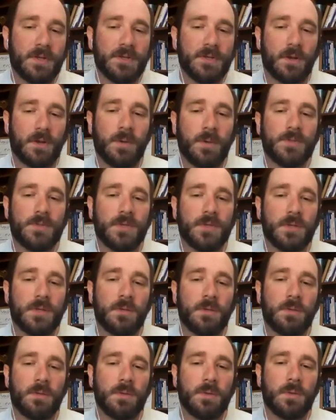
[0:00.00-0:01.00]
always that
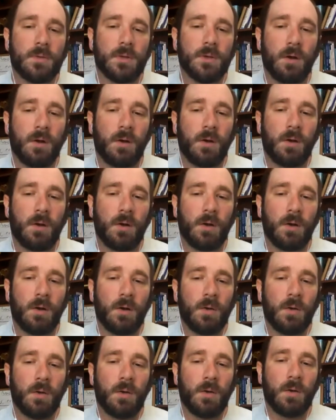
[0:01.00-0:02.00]
you, you can always
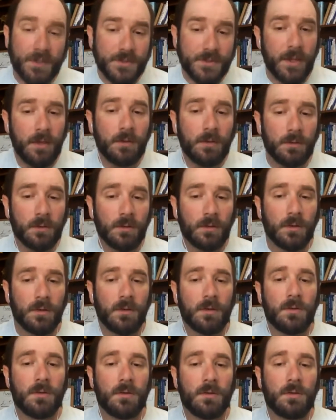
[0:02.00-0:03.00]
escalate,
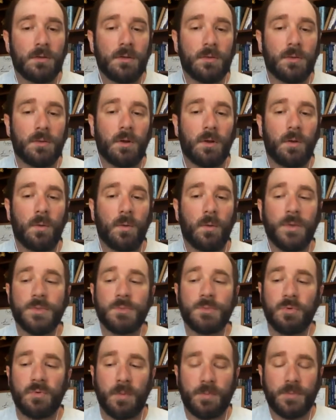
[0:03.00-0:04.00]
you can always
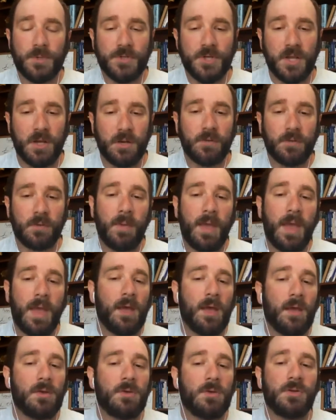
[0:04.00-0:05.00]
move up the chain of
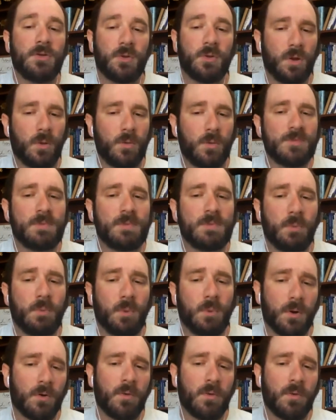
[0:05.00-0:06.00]
command, you can always be
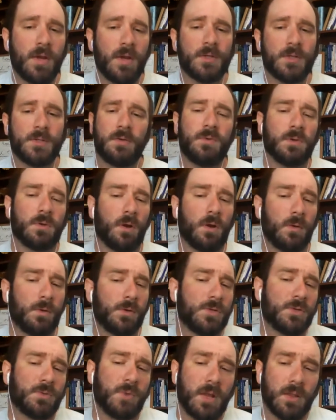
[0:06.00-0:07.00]
more aggressive, you can
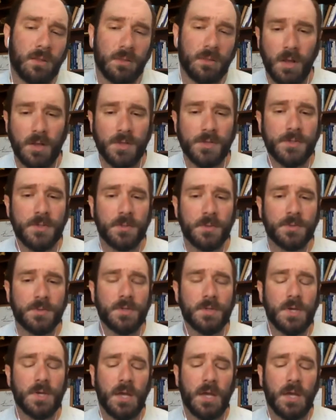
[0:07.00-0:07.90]
always threaten lawsuits.